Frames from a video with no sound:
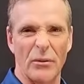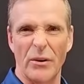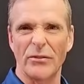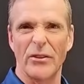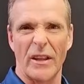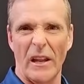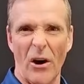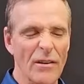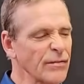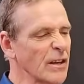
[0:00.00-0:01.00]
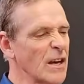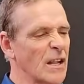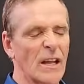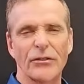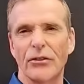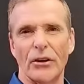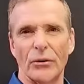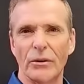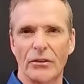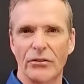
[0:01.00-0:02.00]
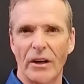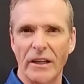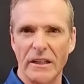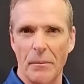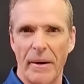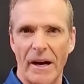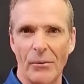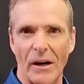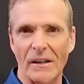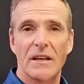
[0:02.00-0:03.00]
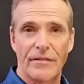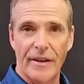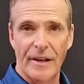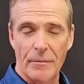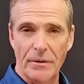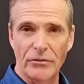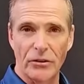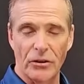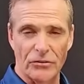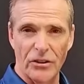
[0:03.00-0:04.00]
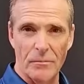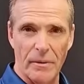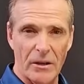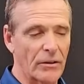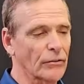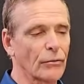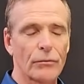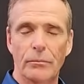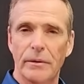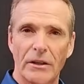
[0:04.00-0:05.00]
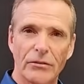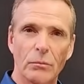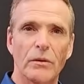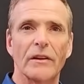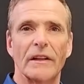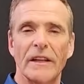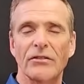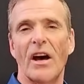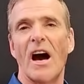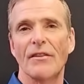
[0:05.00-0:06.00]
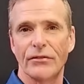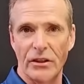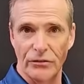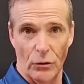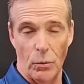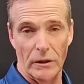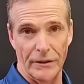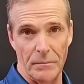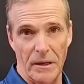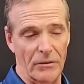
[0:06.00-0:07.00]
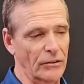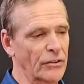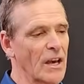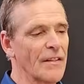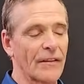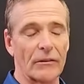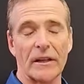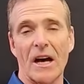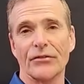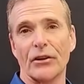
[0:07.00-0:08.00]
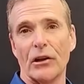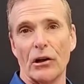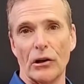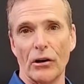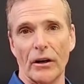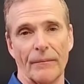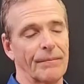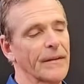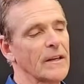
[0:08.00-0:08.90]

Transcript: the rest of their life. That's no good, it's sucking your power. If that happens, you've got cheap bearings, replace them with at least half decent quality bearings that'll last a lot longer.